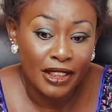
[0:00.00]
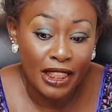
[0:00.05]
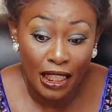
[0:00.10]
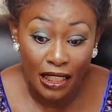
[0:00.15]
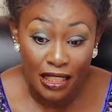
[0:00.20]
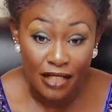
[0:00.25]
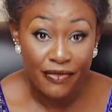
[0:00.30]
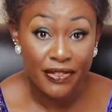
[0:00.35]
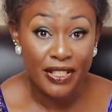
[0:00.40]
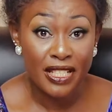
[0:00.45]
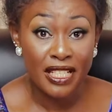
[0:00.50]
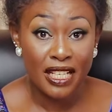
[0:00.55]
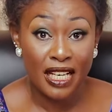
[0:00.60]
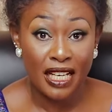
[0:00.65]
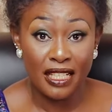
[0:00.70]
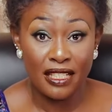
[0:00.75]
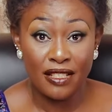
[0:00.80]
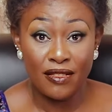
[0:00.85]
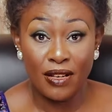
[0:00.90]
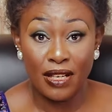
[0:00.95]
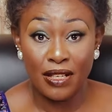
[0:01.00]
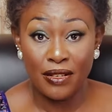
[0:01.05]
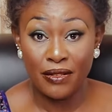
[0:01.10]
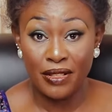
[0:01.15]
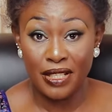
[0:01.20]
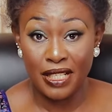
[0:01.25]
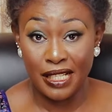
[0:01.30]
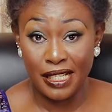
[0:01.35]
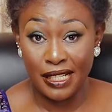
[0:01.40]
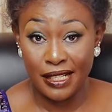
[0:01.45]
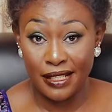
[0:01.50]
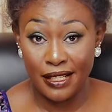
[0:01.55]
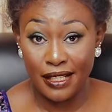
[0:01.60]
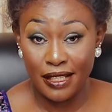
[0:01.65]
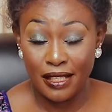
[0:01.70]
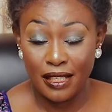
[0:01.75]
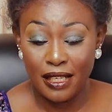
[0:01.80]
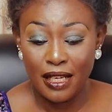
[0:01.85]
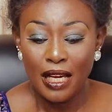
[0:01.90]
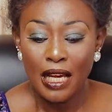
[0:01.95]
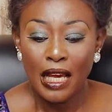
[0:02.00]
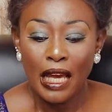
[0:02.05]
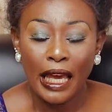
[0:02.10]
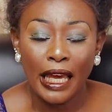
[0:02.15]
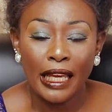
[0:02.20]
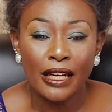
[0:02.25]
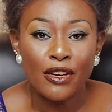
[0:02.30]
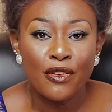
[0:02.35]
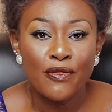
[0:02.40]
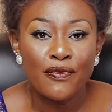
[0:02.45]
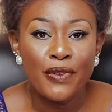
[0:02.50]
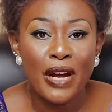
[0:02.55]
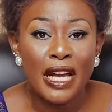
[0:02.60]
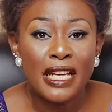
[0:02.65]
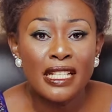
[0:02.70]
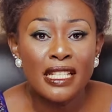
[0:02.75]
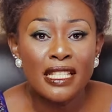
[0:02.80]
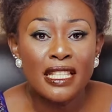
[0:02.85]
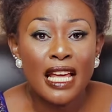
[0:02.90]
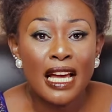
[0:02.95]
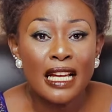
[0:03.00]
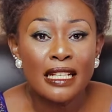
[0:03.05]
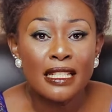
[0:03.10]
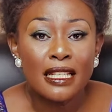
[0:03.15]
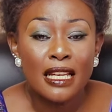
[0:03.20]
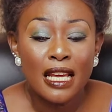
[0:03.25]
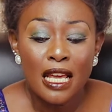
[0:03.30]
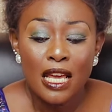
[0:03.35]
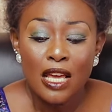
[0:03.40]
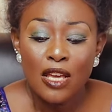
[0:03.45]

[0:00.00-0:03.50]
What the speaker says: And physically, you are not healed. And you find that